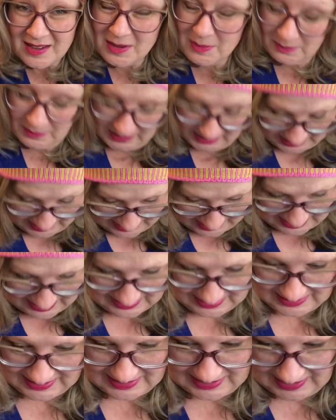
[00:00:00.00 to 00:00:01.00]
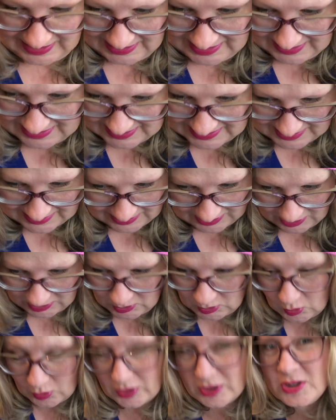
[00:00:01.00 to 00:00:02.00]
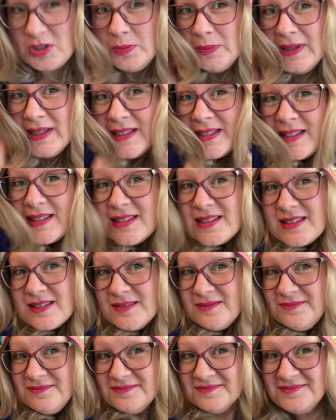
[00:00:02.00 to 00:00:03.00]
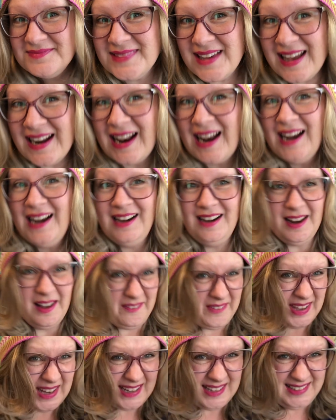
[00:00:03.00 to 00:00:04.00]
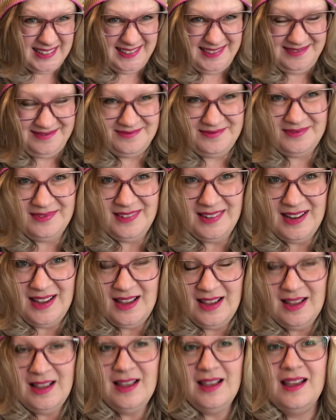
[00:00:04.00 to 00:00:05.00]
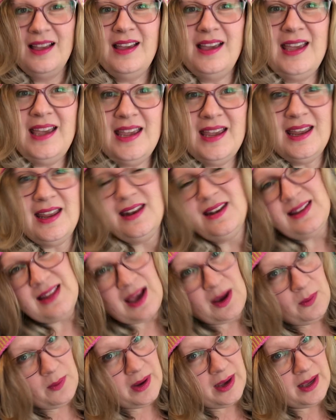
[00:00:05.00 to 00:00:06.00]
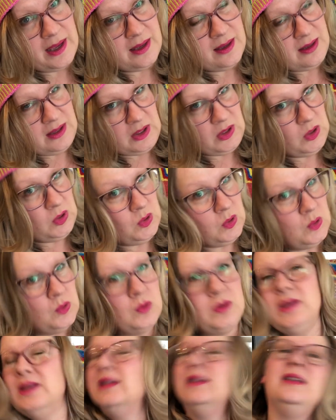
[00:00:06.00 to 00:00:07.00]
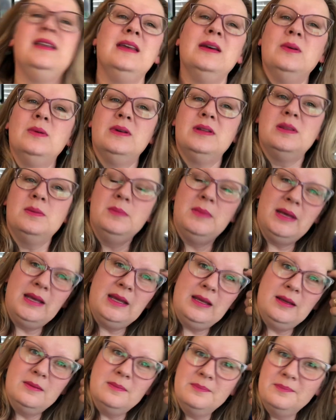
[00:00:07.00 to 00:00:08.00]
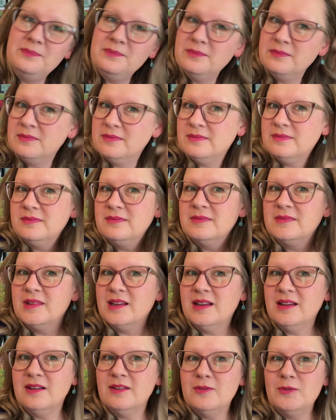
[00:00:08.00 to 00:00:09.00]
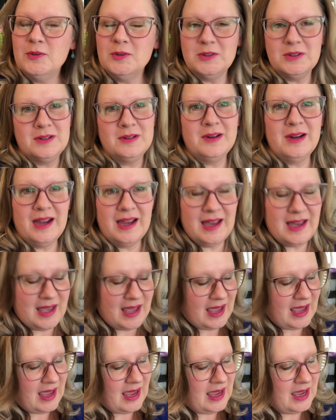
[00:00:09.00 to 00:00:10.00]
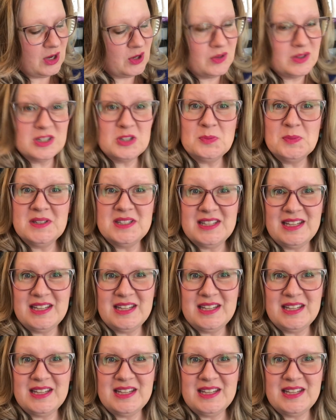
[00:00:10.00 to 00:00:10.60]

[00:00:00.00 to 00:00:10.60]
because it's gorgeous and I love it. And that way you can knit with me for a Christmas